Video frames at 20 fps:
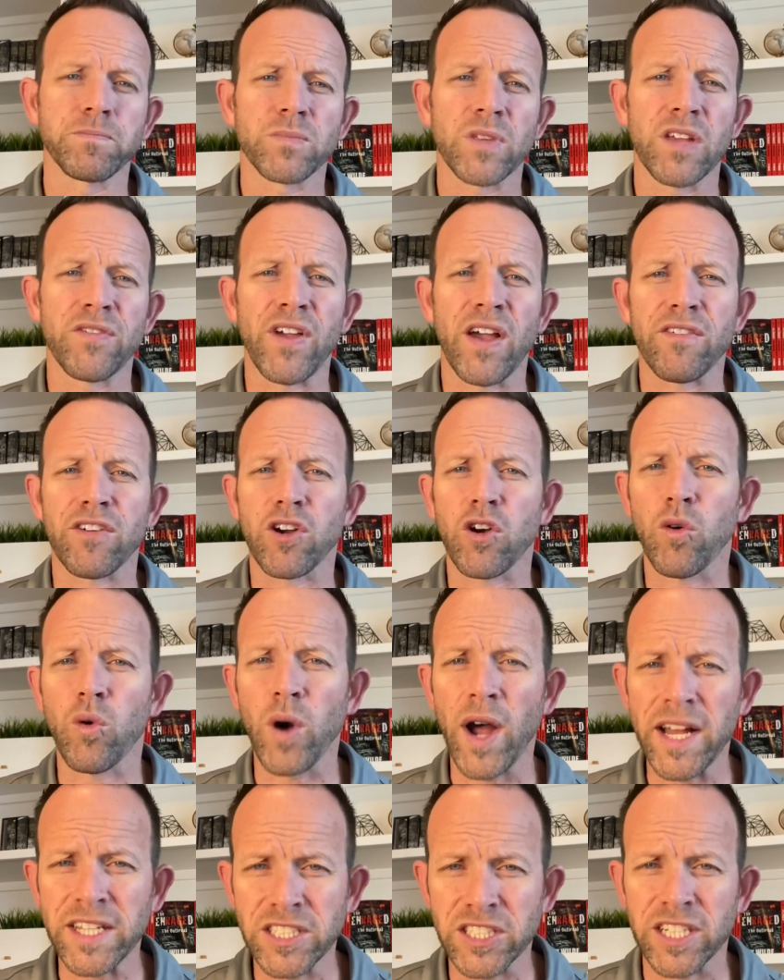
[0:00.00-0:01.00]
If you have
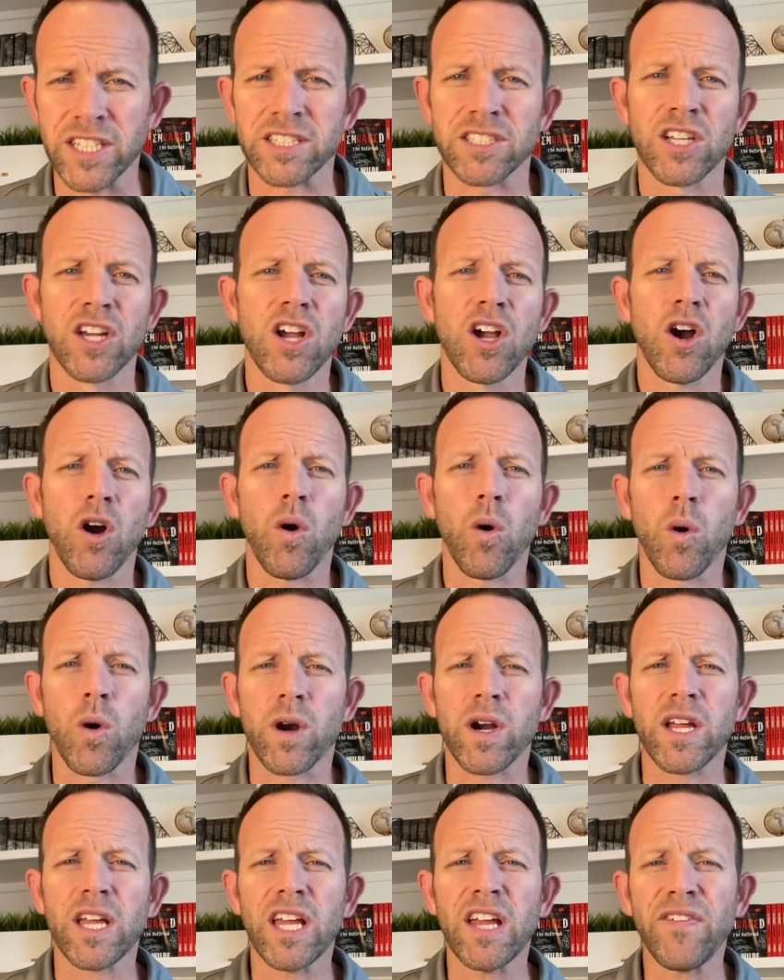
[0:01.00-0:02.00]
questions
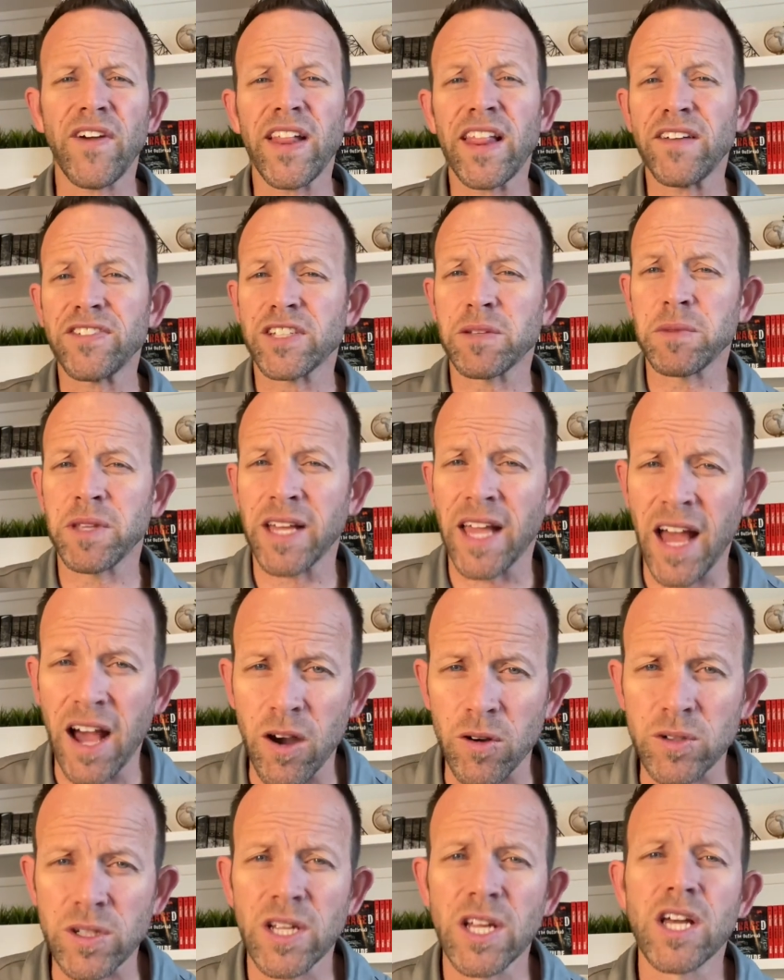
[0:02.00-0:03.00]
or if I left something
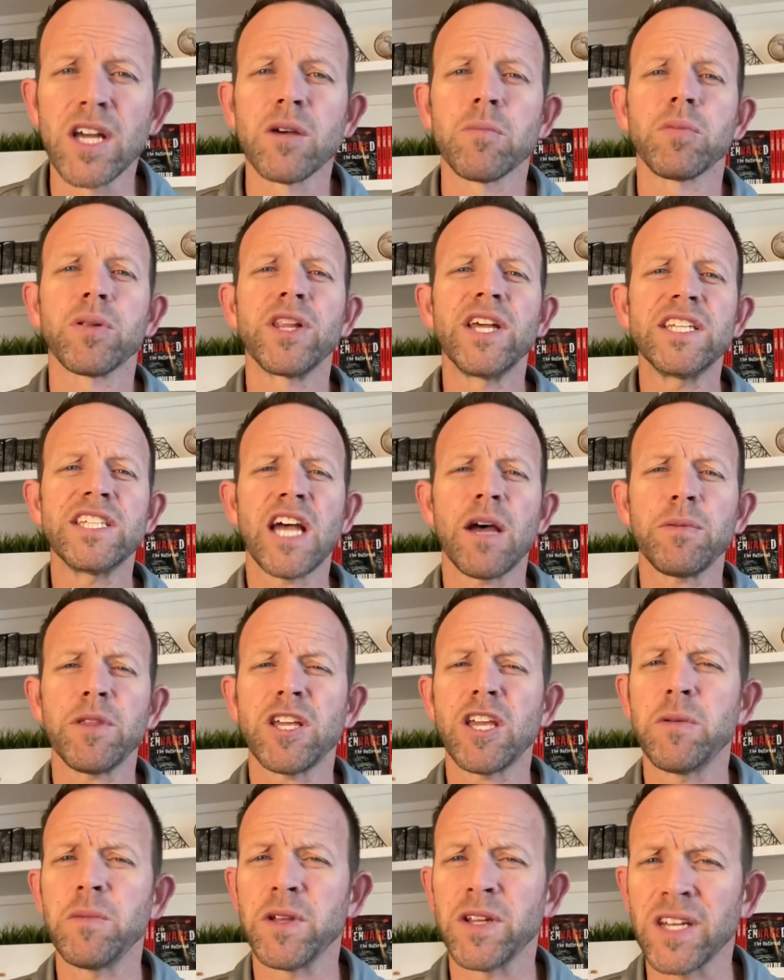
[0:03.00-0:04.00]
out, please help the
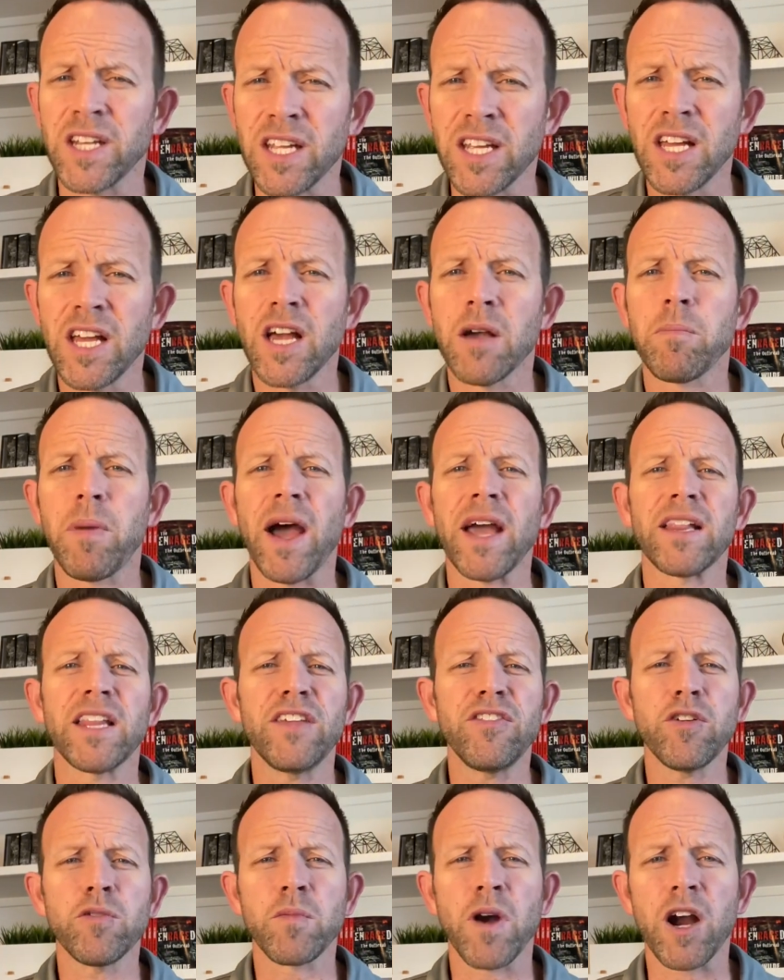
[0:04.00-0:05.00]
community by
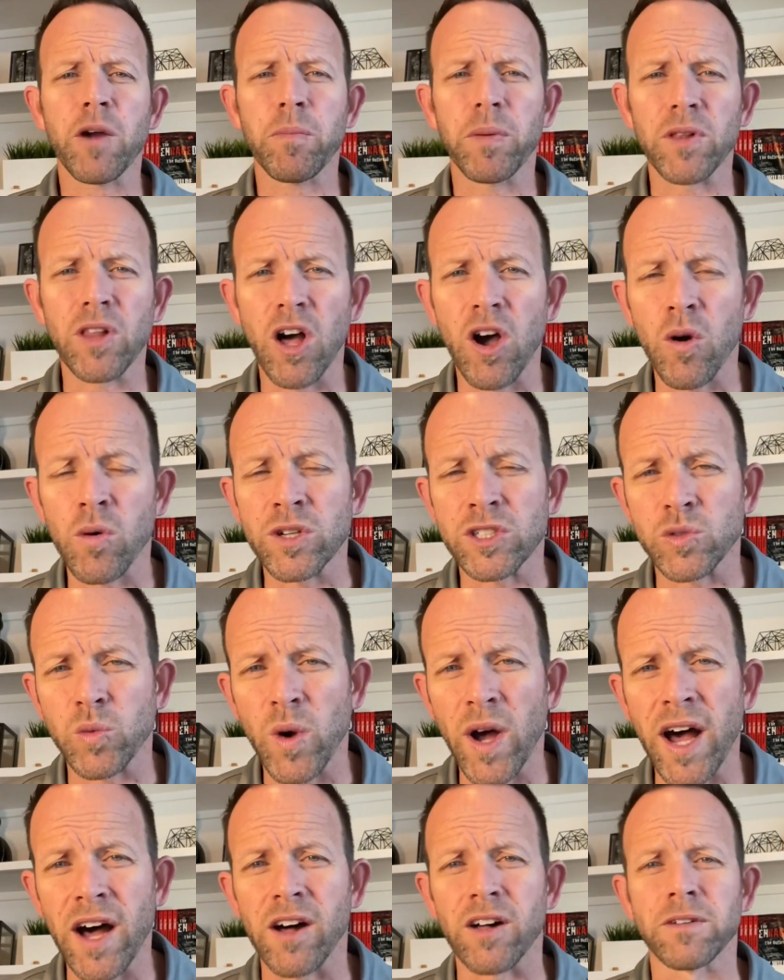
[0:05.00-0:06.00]
leaving a remark below as
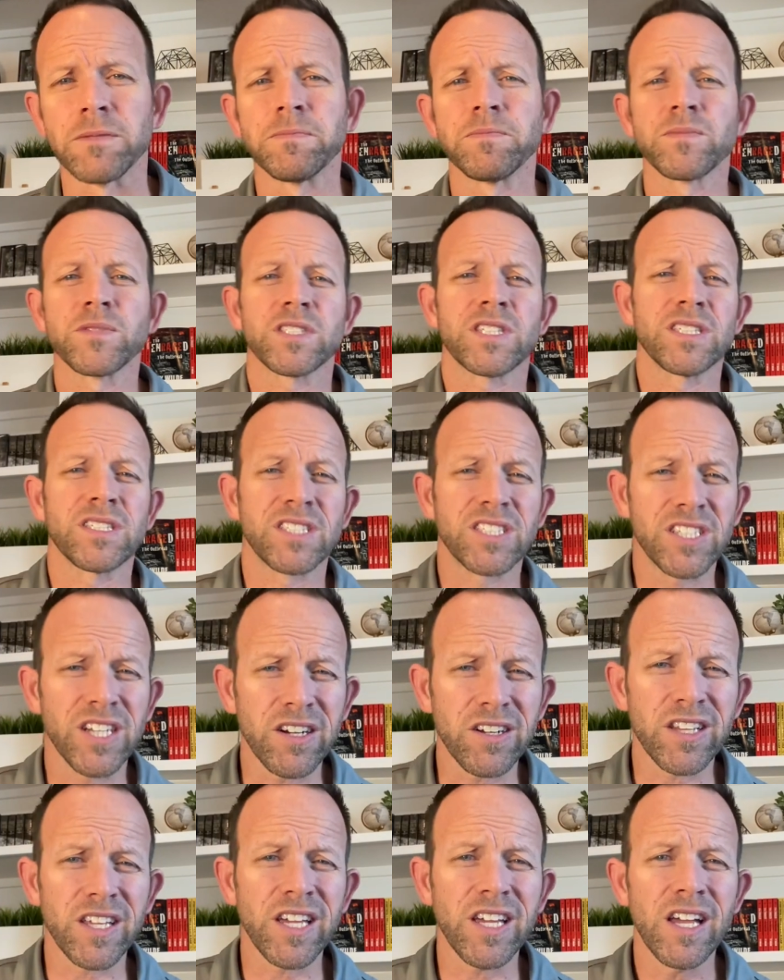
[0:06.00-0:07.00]
well.
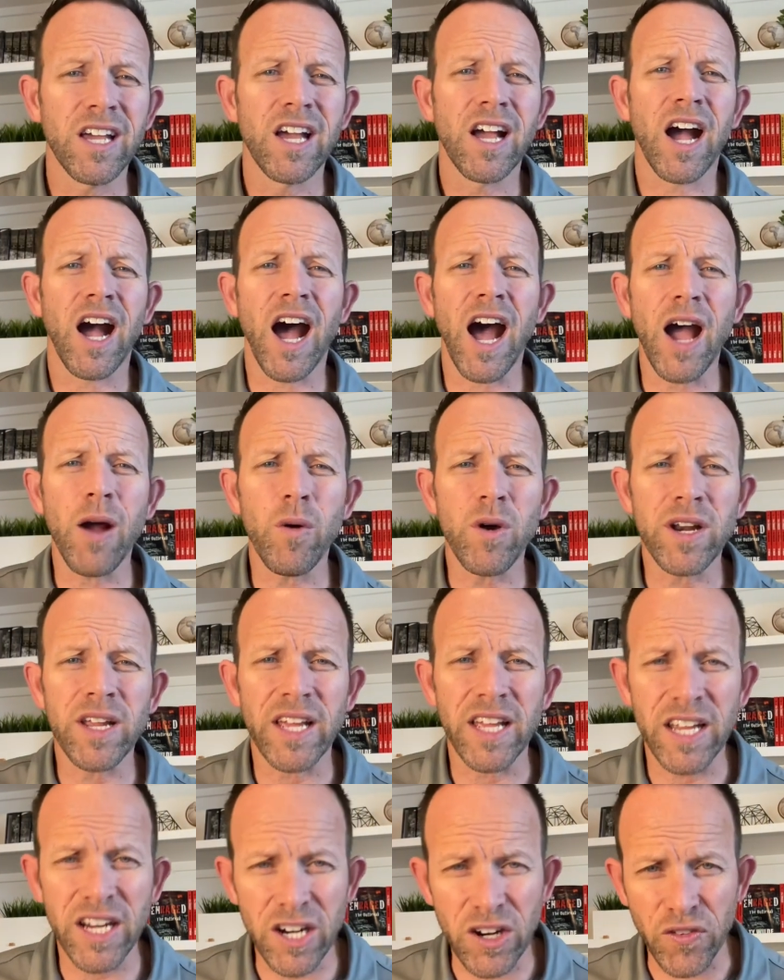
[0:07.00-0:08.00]
Sincerely, I want to
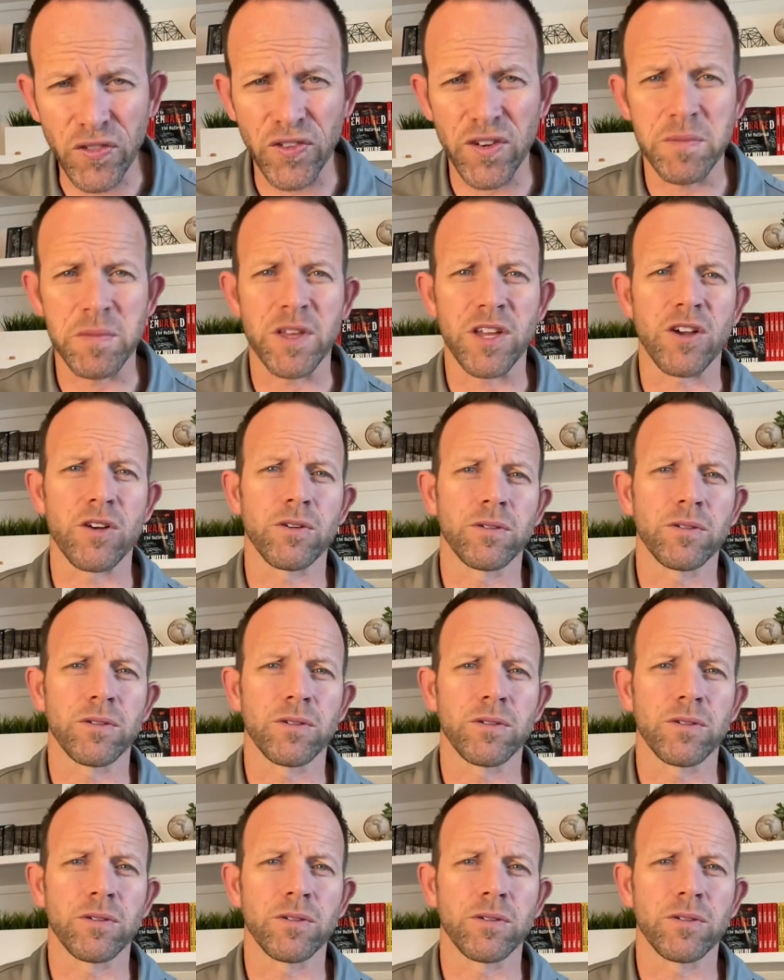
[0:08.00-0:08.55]
hear from you.